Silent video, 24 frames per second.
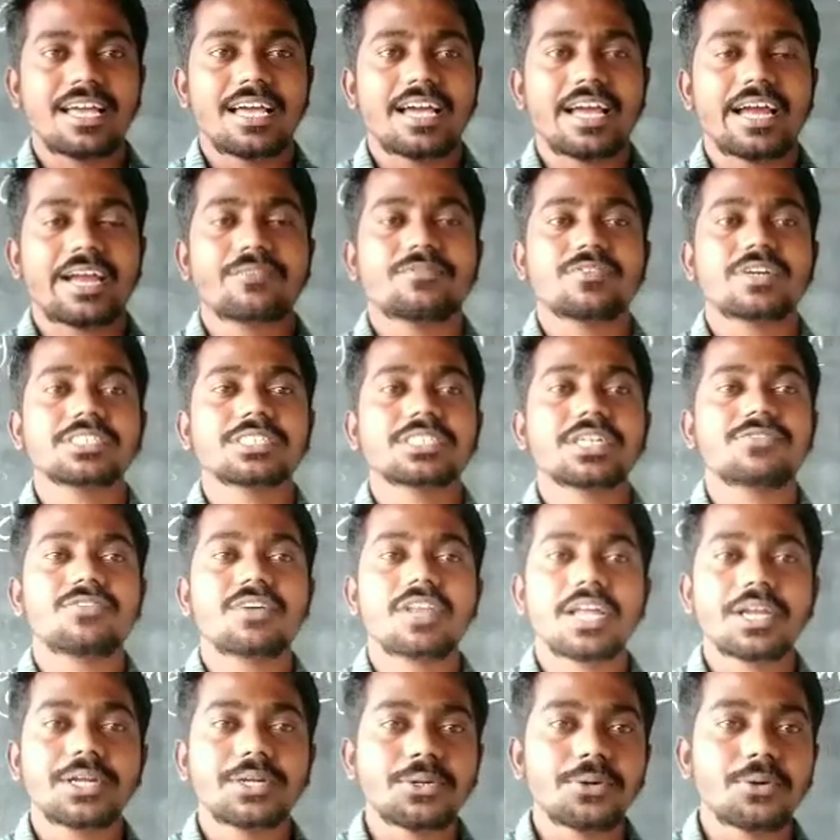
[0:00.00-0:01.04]
And first of all,
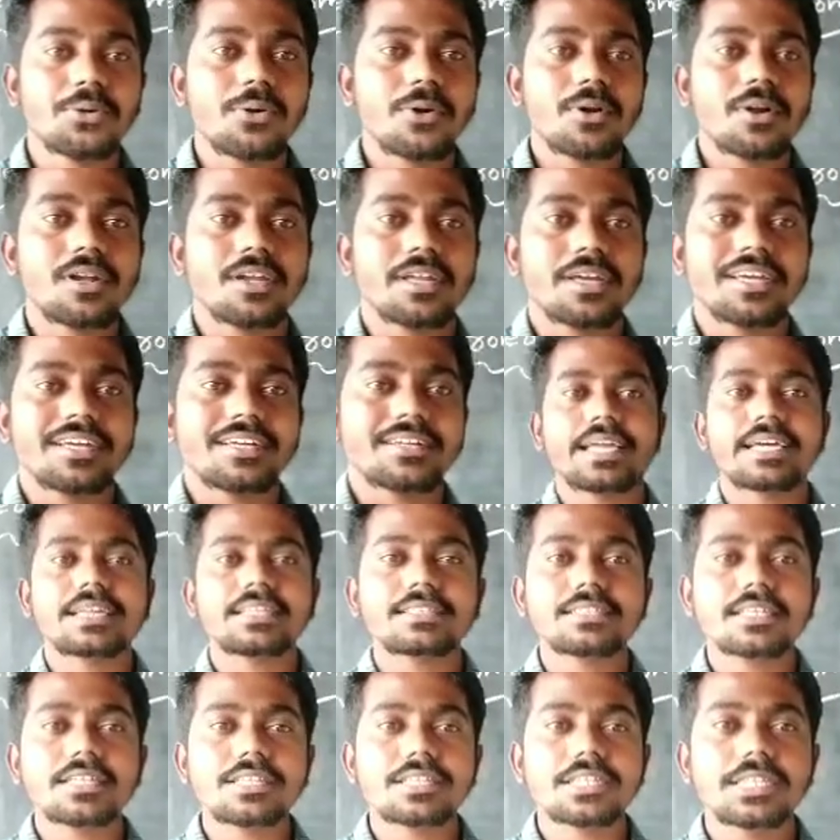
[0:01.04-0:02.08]
I told
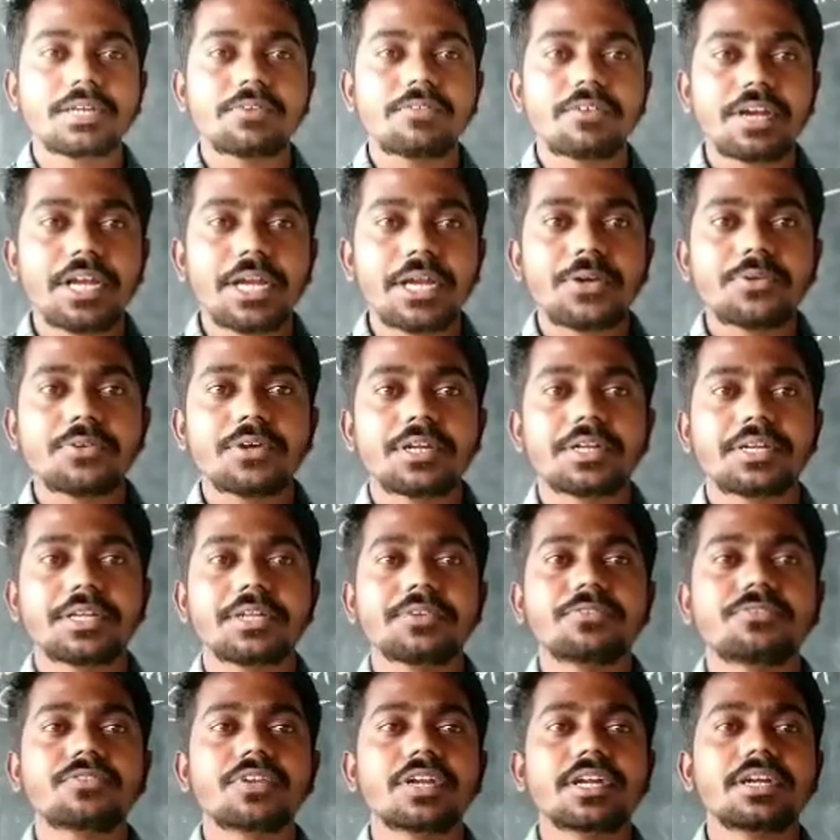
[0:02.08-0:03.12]
Earth is divided into a
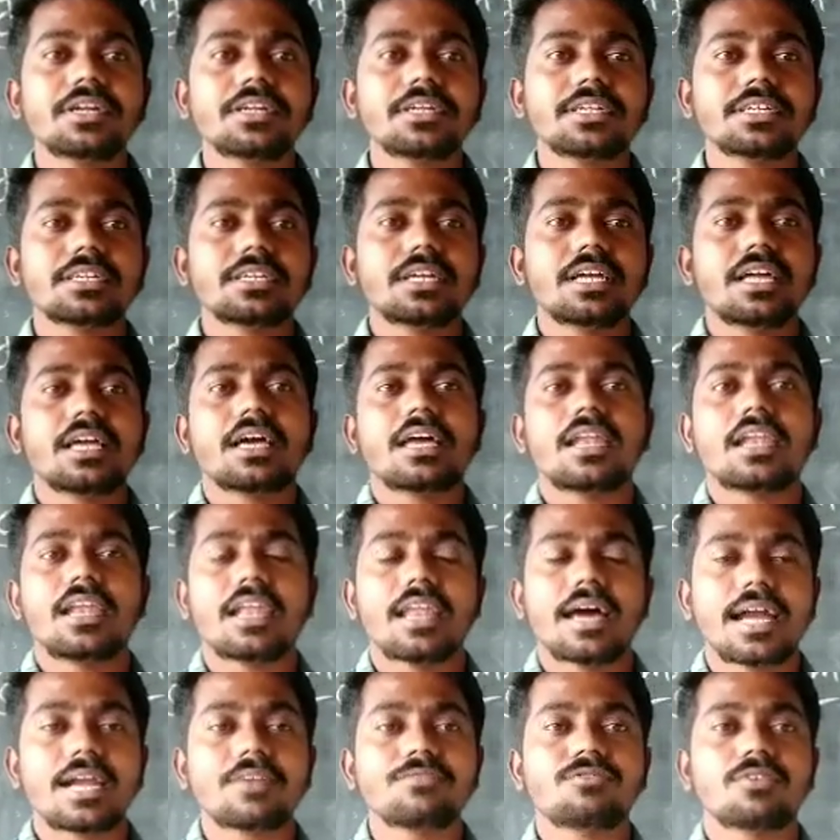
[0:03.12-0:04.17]
different
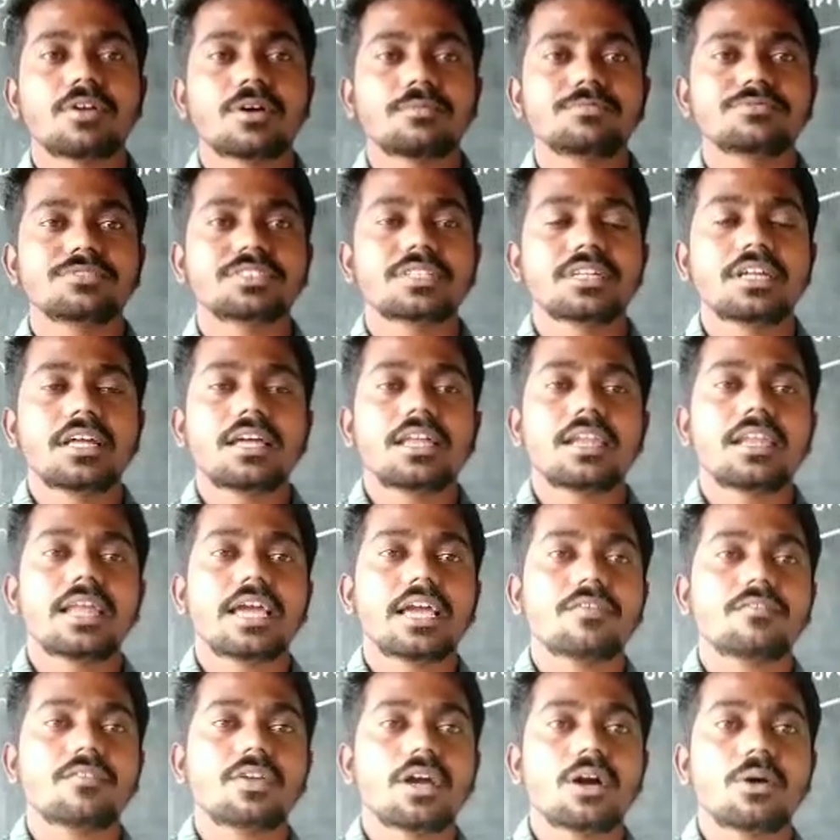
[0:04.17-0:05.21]
landforms,
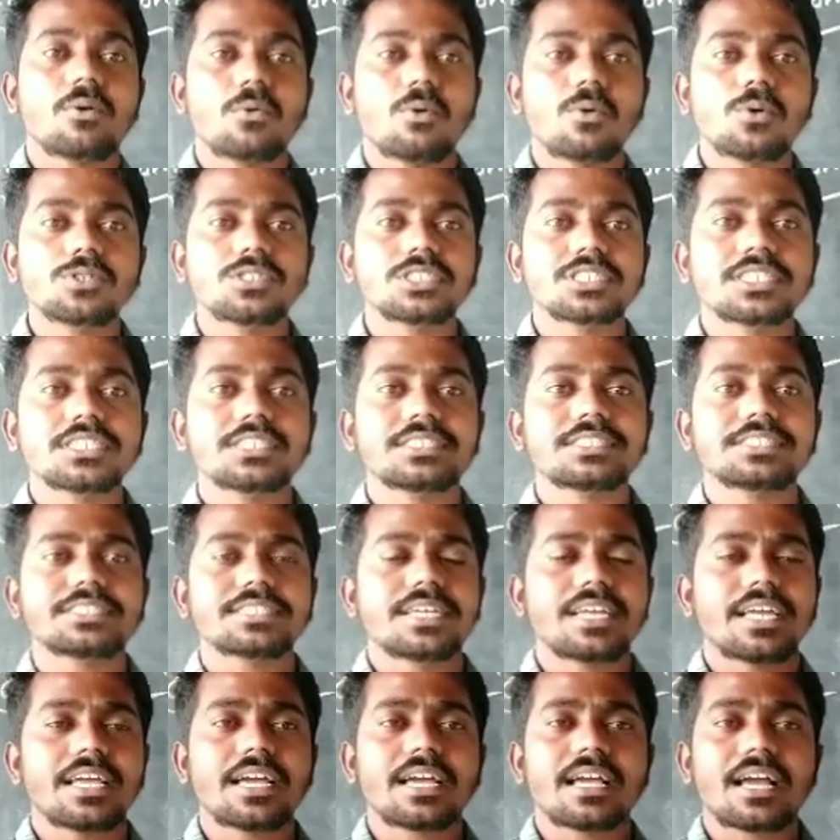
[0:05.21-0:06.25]
like we have oceans,
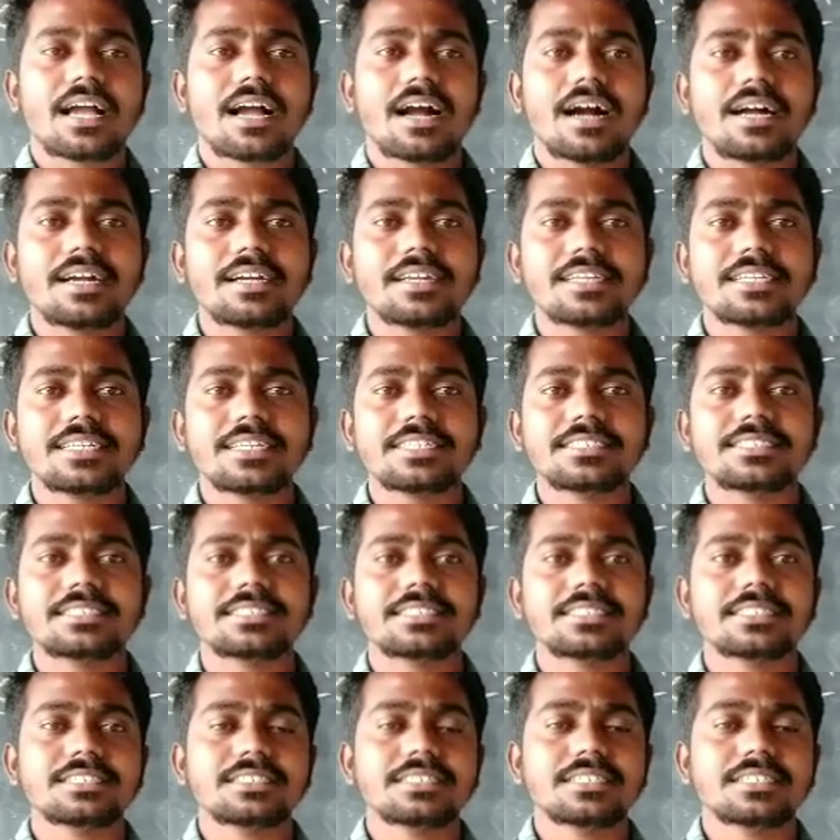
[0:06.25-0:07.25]
continents,